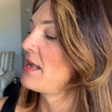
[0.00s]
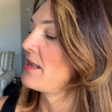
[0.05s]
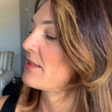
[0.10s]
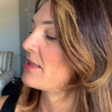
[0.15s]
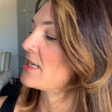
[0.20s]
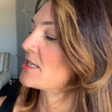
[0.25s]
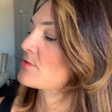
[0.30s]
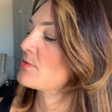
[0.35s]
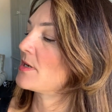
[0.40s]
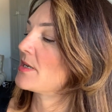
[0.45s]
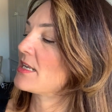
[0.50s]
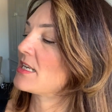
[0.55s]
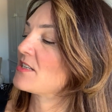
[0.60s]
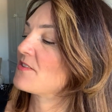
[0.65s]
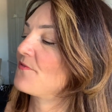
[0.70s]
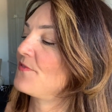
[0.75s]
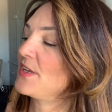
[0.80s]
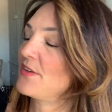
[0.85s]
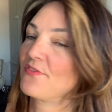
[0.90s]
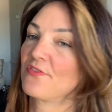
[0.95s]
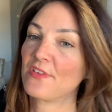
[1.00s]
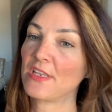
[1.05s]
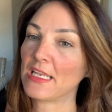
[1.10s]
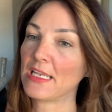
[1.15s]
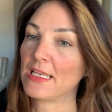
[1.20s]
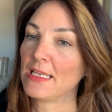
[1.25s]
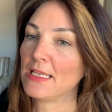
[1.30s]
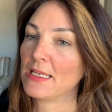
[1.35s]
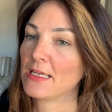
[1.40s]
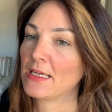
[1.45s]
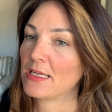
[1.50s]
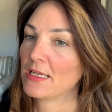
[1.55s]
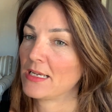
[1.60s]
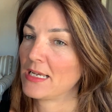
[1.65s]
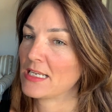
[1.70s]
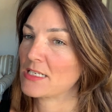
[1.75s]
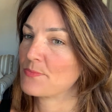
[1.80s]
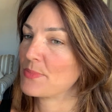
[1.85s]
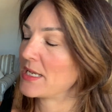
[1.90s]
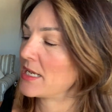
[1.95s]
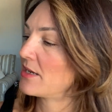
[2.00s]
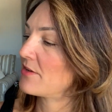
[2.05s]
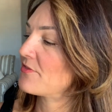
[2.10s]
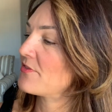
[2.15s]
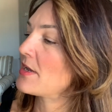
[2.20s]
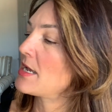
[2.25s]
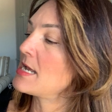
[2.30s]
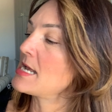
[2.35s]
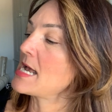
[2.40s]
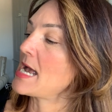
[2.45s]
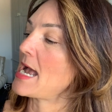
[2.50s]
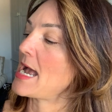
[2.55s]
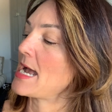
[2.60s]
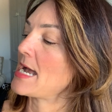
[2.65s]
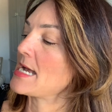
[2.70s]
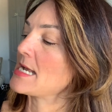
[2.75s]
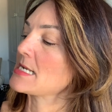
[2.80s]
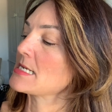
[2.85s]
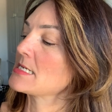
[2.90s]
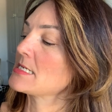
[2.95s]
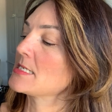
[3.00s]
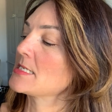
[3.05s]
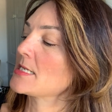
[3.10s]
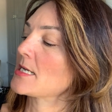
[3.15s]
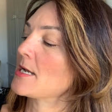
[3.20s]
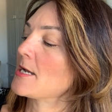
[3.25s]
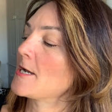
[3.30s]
This one is 50 SPF and